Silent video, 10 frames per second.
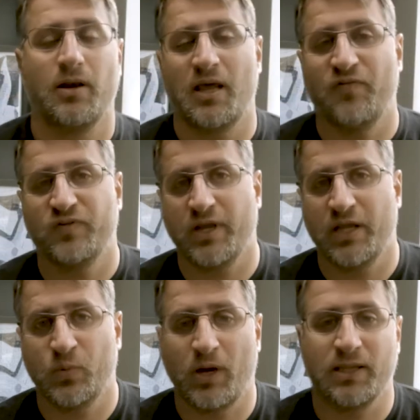left
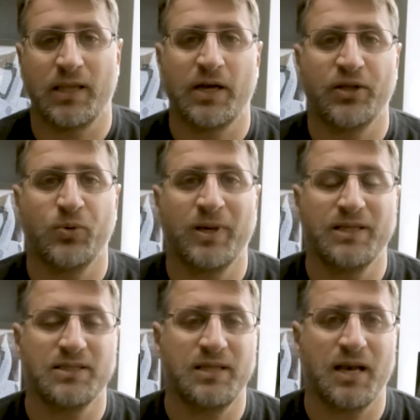and right down. You're
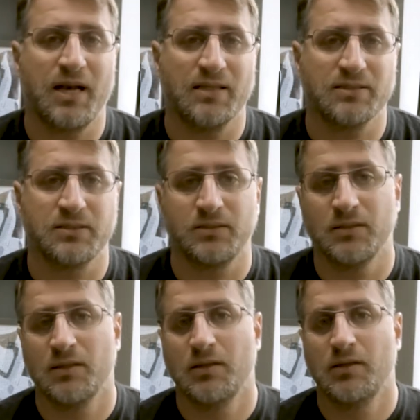basically asking
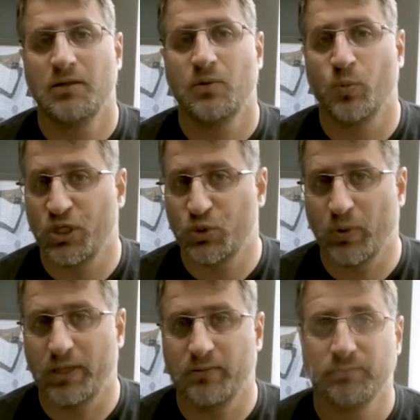which
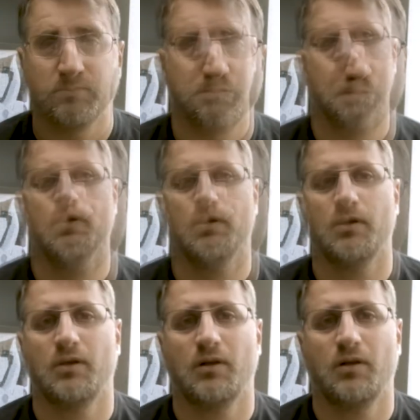way.
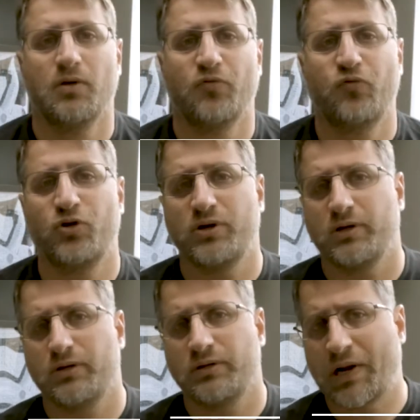For
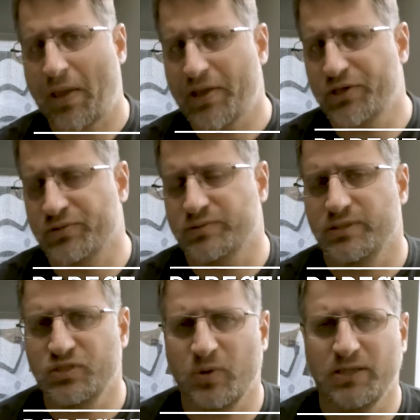directions,
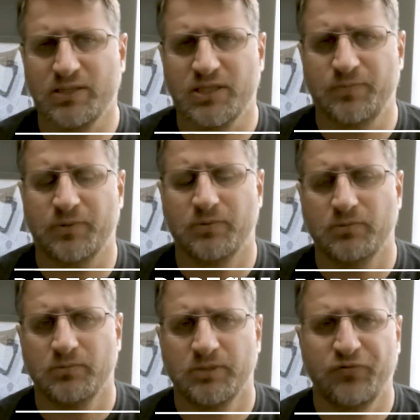it's quite simple.
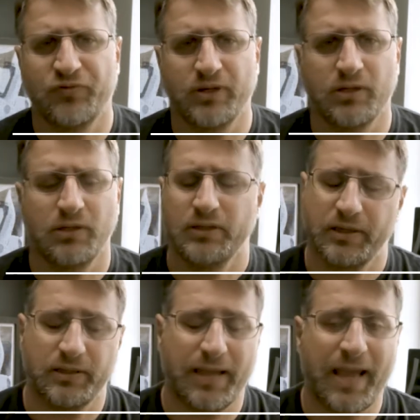The finger,
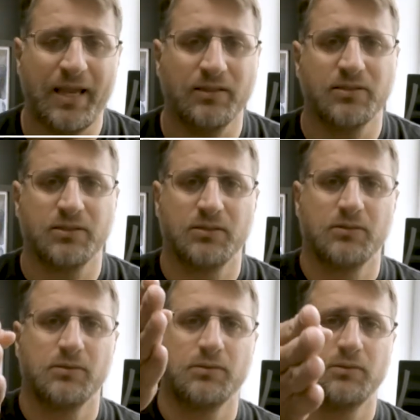the hand,
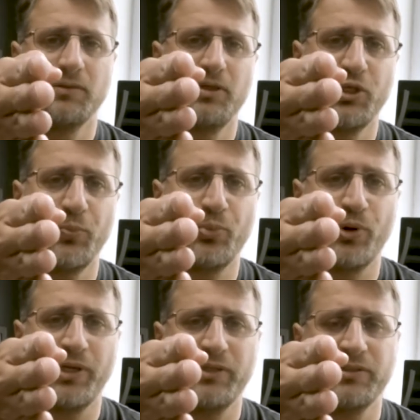you
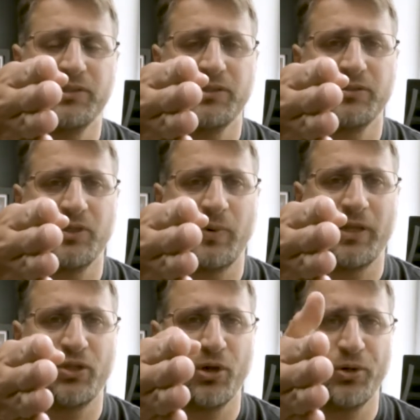point to the
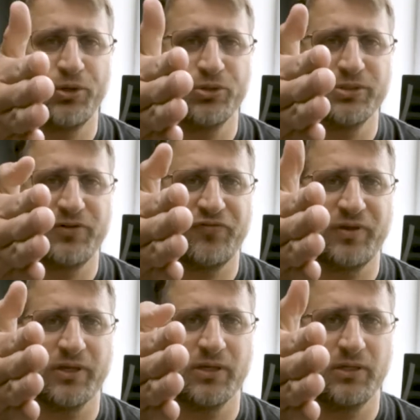way. Don't use the
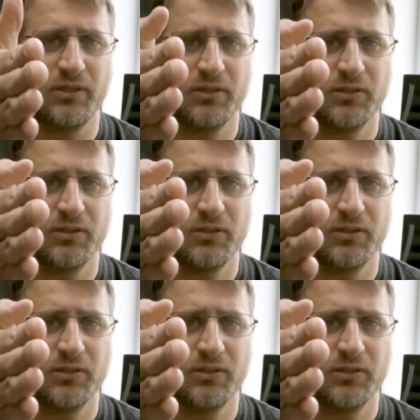finger,